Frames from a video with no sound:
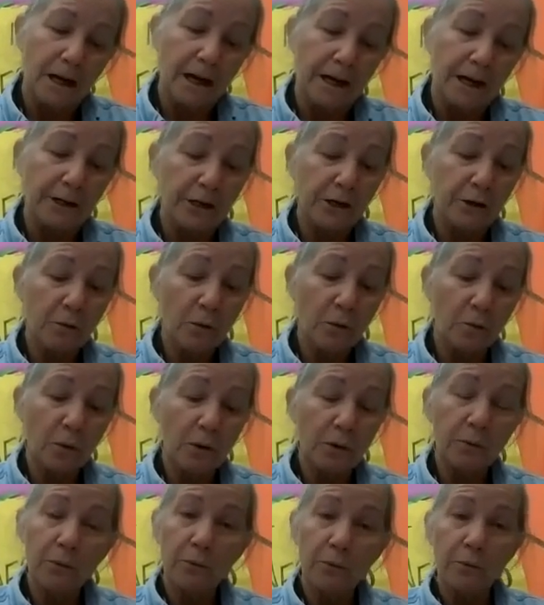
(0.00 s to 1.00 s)
And you know what
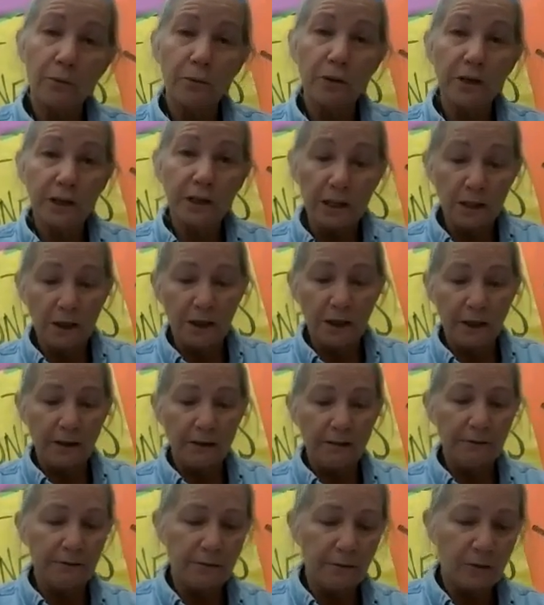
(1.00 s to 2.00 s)
we would really
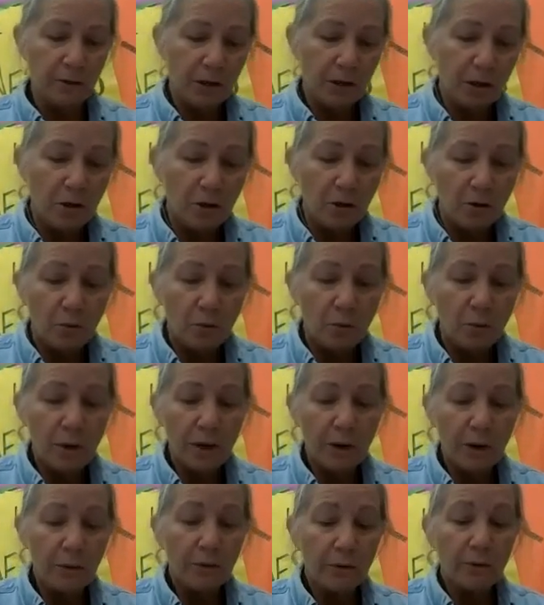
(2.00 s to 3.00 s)
love?
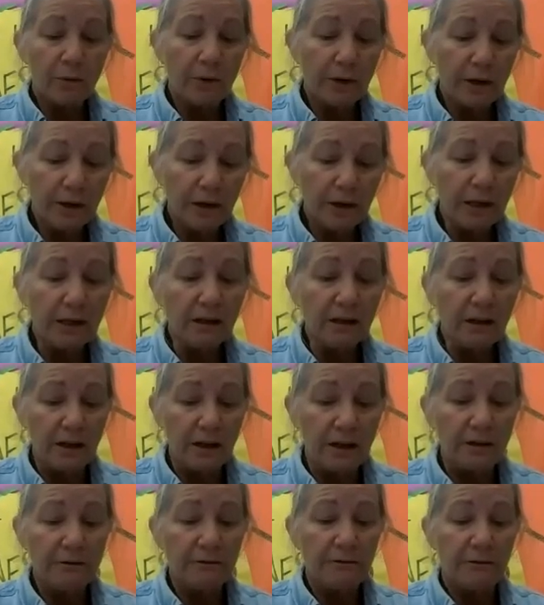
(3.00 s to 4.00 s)
We would really
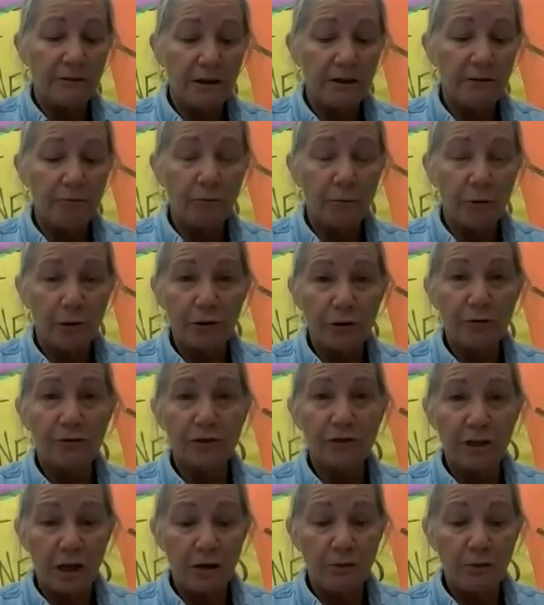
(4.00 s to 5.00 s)
love if when you're
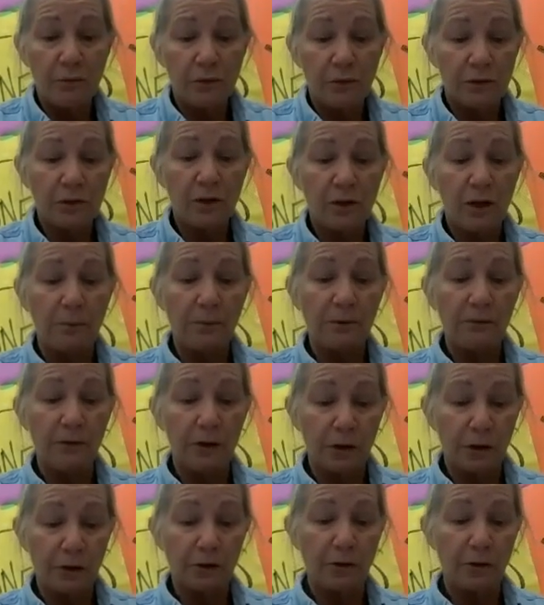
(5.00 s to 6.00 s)
done with some of
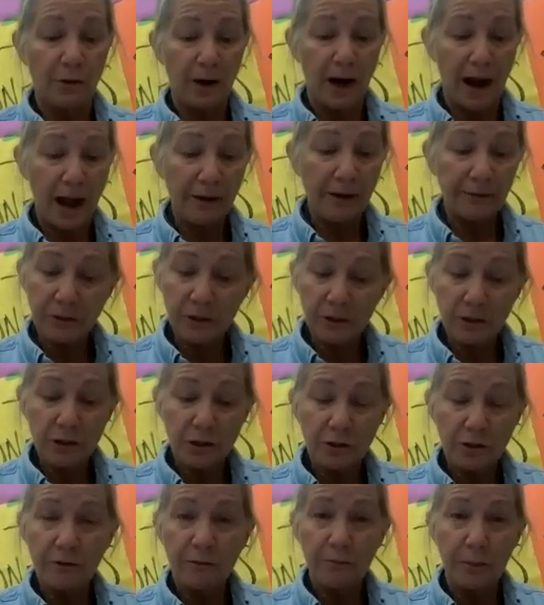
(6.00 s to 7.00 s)
your crafts that
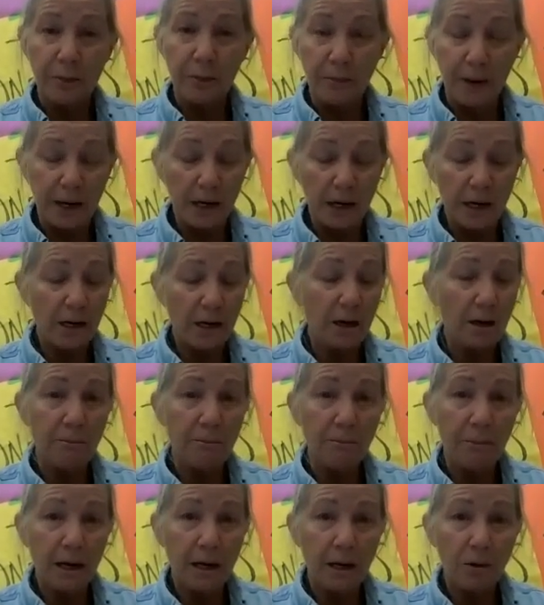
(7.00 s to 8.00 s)
you've been making on
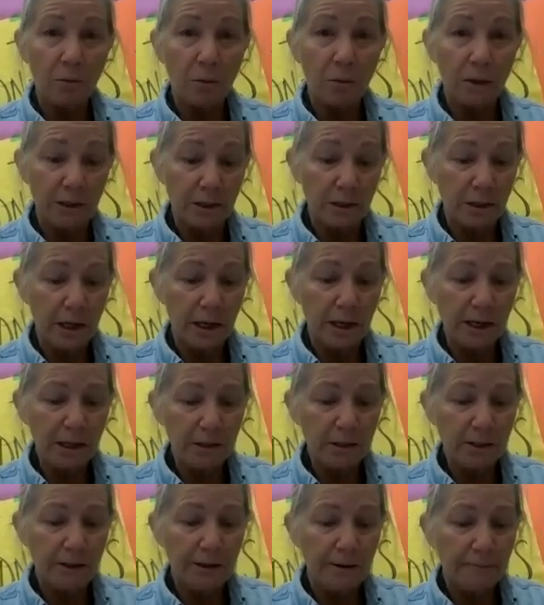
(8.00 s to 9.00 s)
Make It
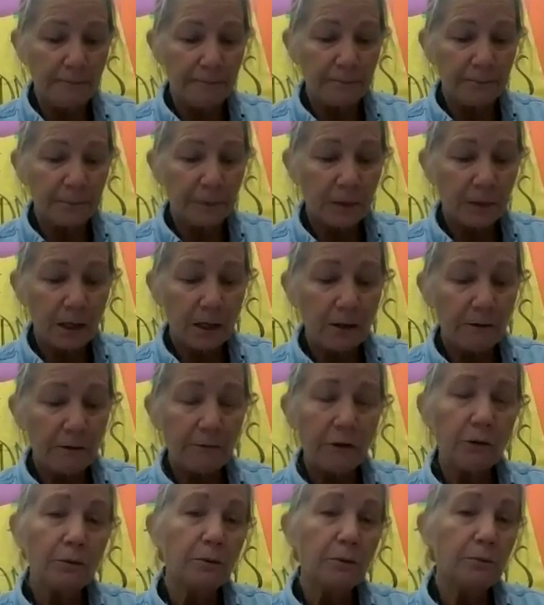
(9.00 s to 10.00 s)
Wednesdays, if
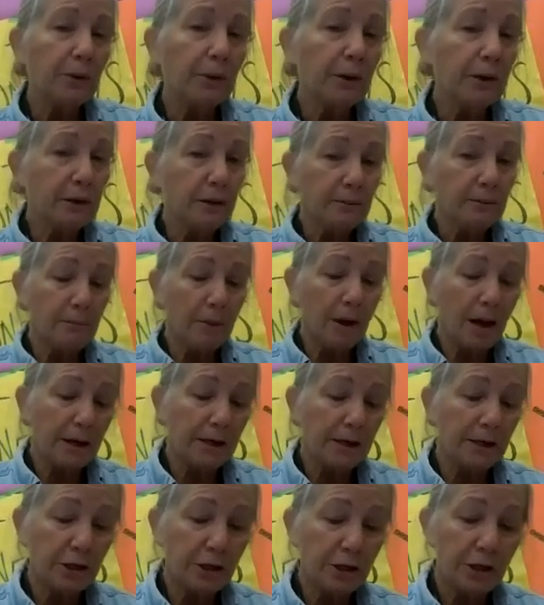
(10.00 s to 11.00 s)
you would bring them by
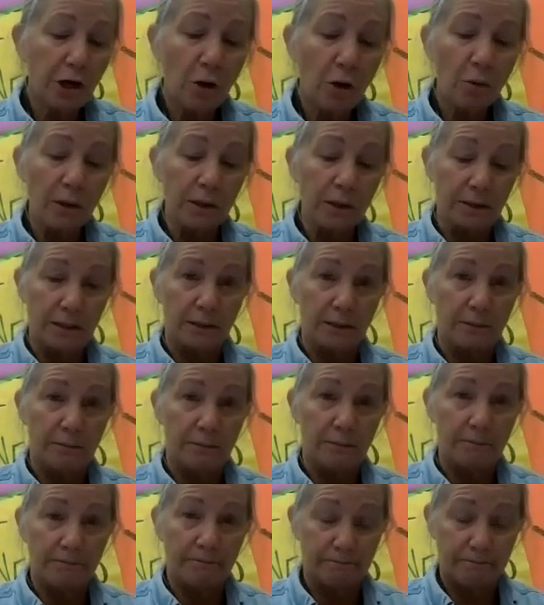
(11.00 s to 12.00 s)
and show us
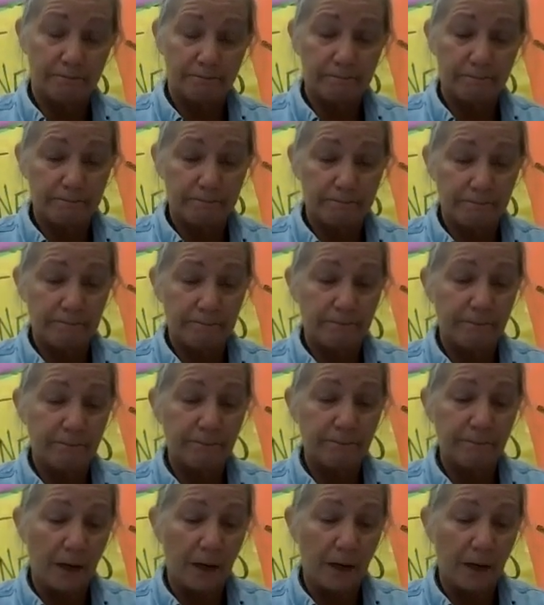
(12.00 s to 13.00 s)

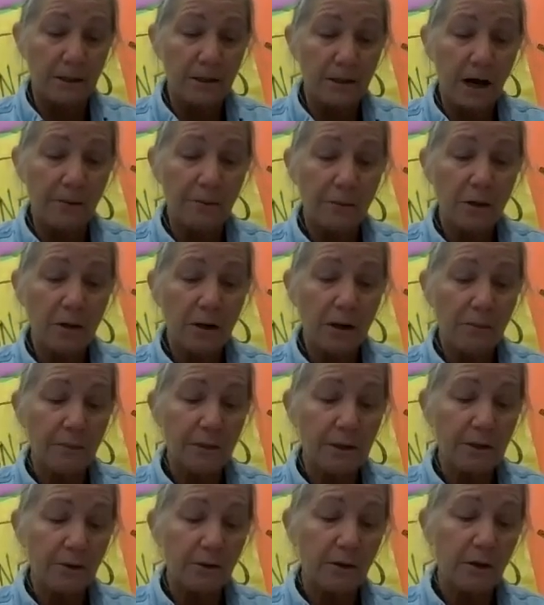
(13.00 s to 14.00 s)
next time you come
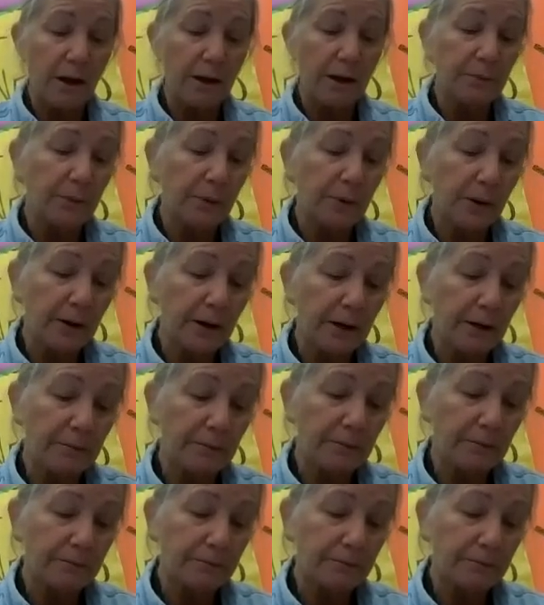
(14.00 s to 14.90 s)
into the library.